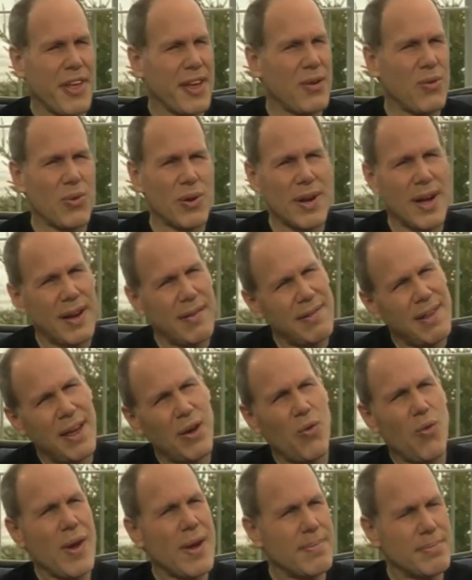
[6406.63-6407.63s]
think we're kind of
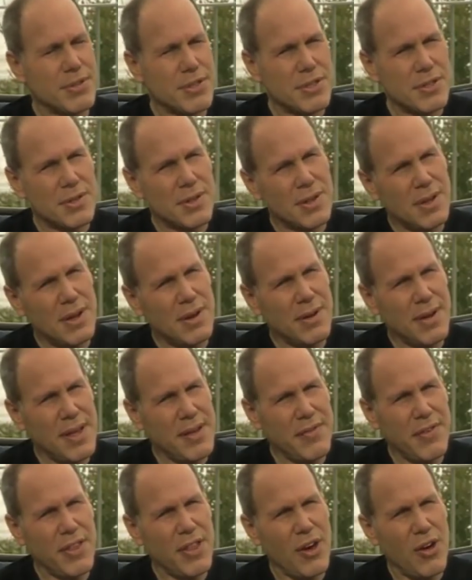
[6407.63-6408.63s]
like wimps, you know,
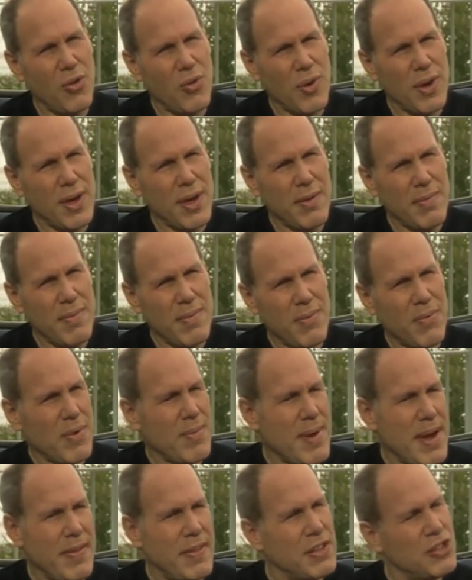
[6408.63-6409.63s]
even though we
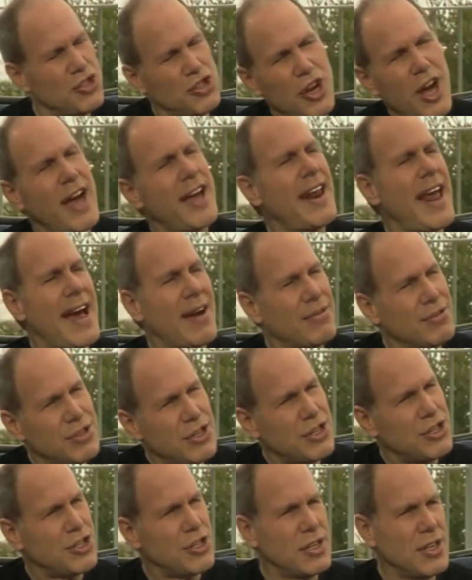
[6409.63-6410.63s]
made this giant
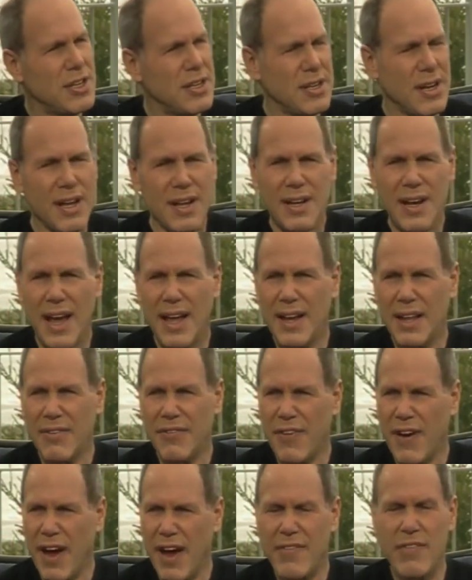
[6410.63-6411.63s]
acquisition in
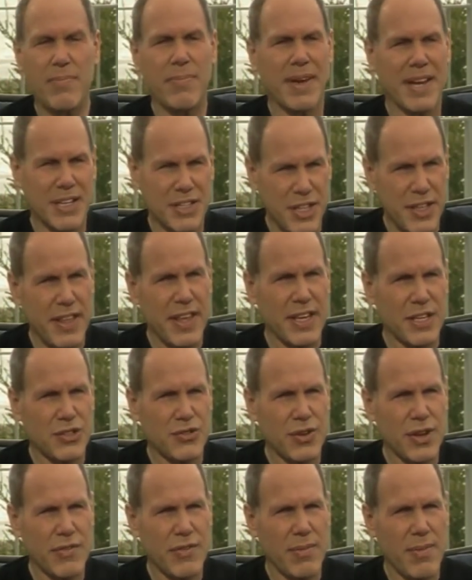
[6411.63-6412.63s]
95, the biggest in the
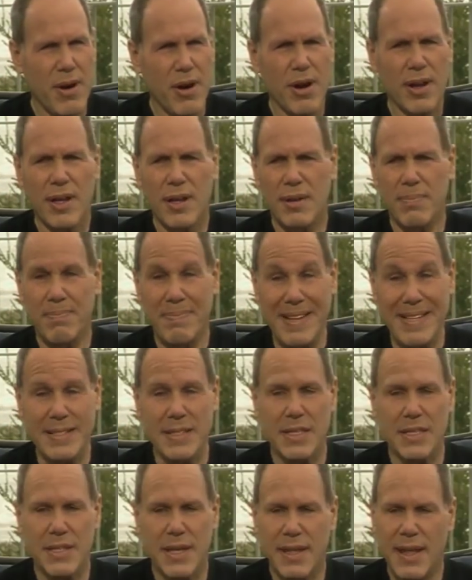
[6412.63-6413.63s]
history of American
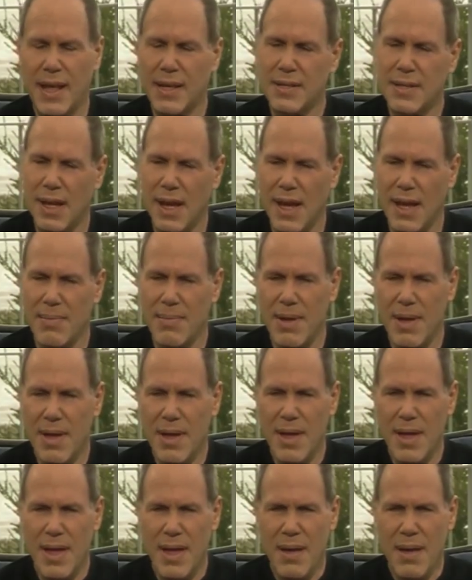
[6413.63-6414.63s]
business at that time.
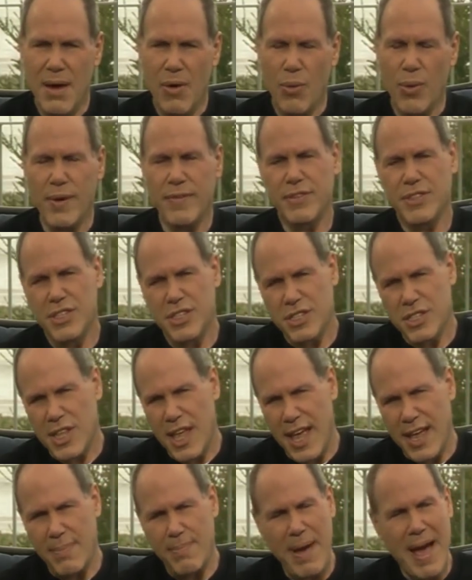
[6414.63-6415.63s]
We've
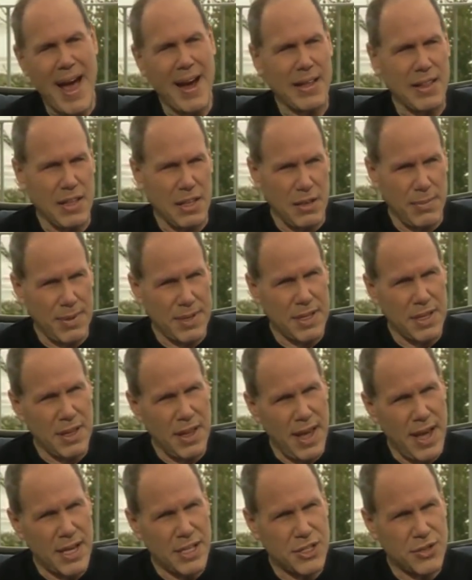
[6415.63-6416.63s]
stayed back a little bit
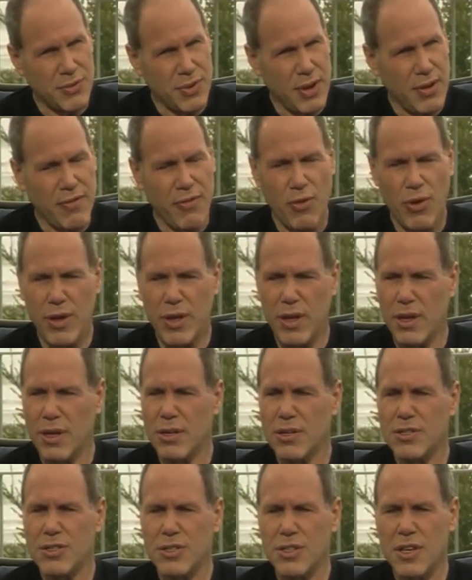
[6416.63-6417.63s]
the last 3 or 4
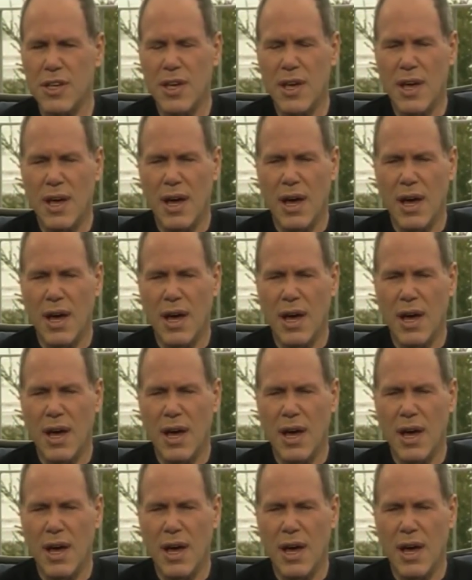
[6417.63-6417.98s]
years.